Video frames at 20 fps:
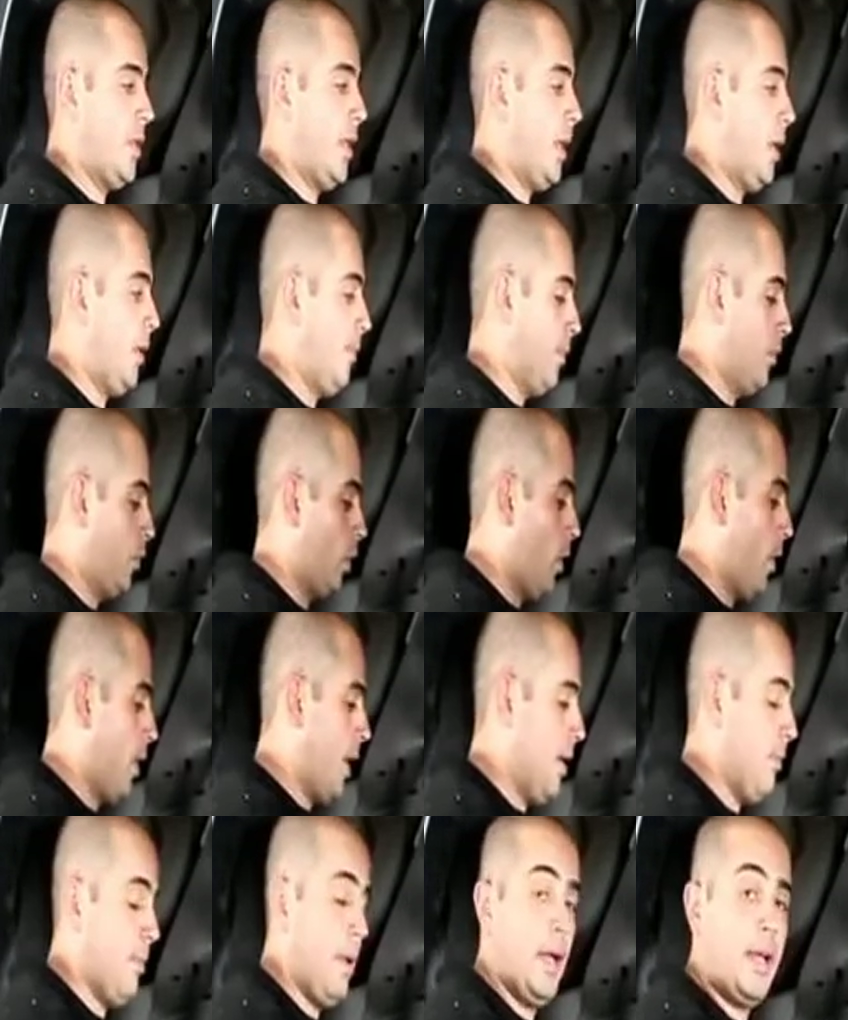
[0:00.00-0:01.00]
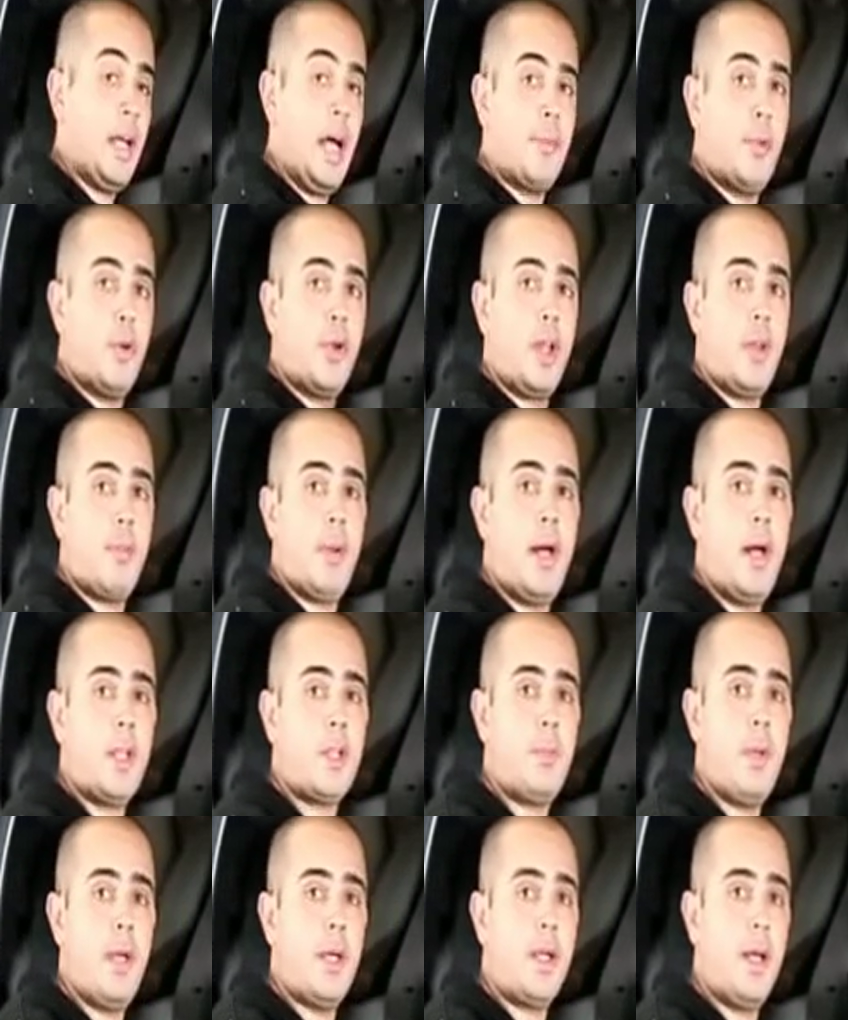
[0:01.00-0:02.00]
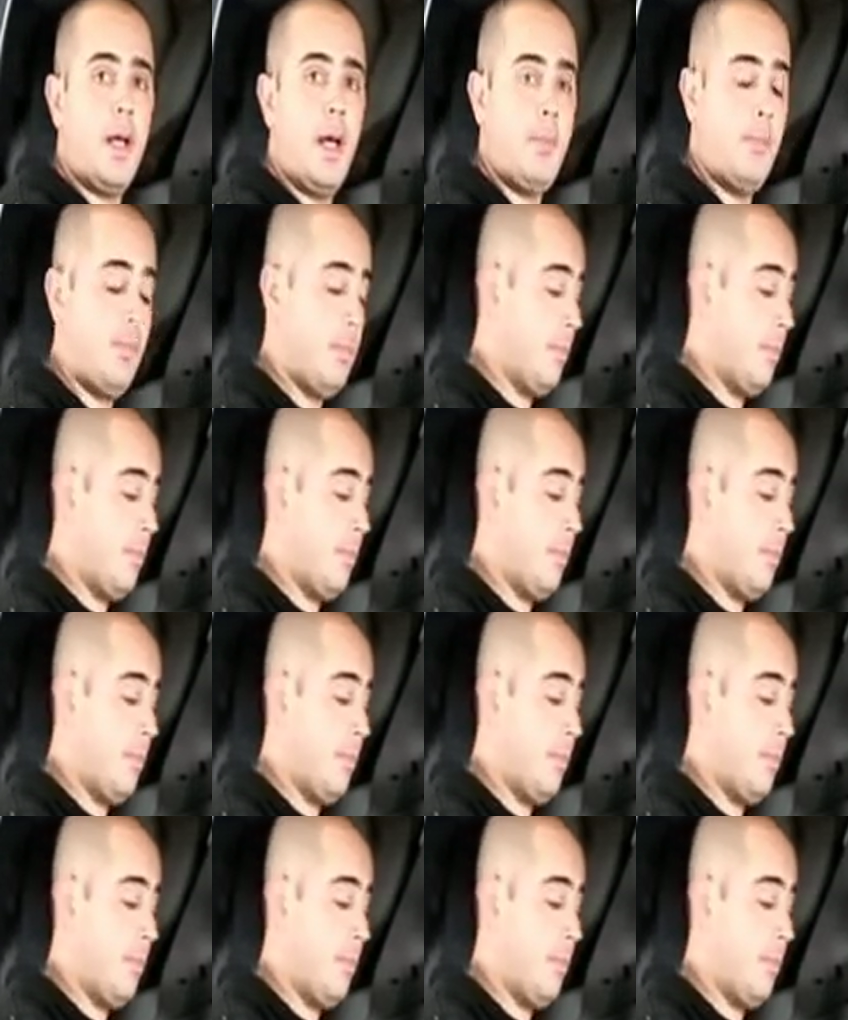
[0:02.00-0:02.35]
tie rod end back up and all the other parts back up.